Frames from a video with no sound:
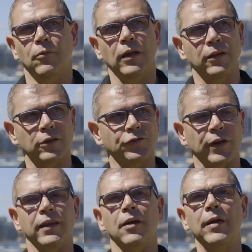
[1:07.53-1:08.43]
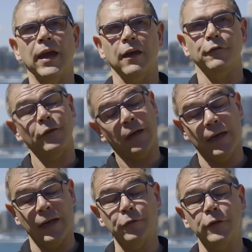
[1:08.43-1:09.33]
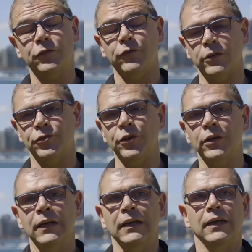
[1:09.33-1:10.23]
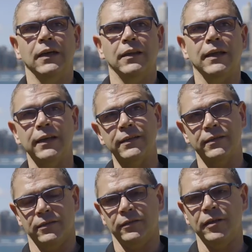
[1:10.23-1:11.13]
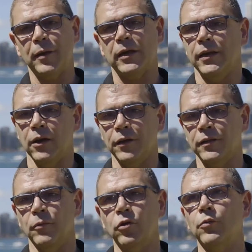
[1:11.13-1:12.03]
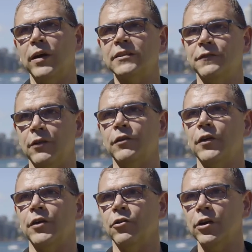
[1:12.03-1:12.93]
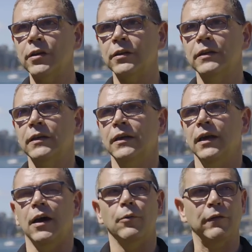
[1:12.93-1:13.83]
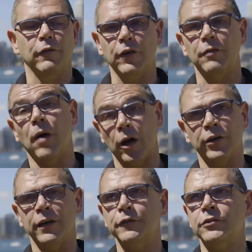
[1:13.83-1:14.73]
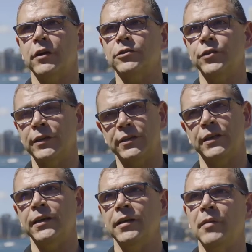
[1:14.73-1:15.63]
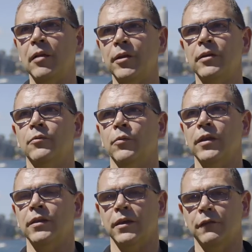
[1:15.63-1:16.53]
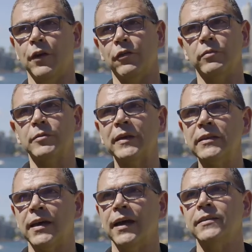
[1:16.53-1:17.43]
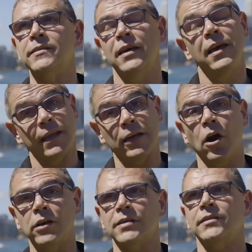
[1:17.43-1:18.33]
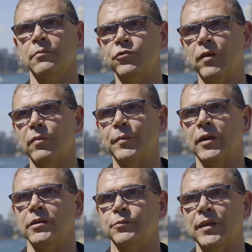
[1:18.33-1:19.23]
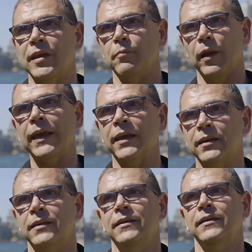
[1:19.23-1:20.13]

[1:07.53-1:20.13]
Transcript: Well, in Australia we have infrastructure that is typically on the motorways very good. We have a very modern infrastructure in Sydney and Melbourne with variable speed signs that cause us some trouble because when they blink,